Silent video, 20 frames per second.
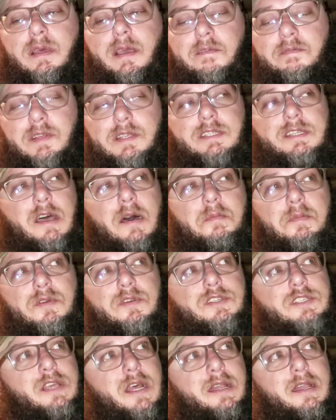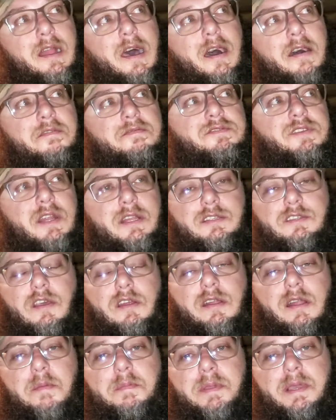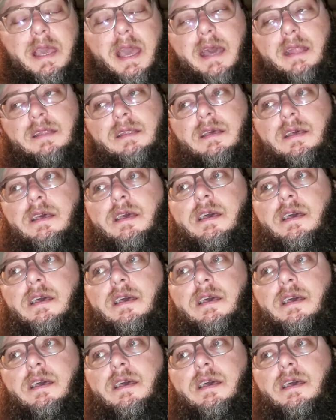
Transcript: If it stumbles, shut it off. Try to start it up again.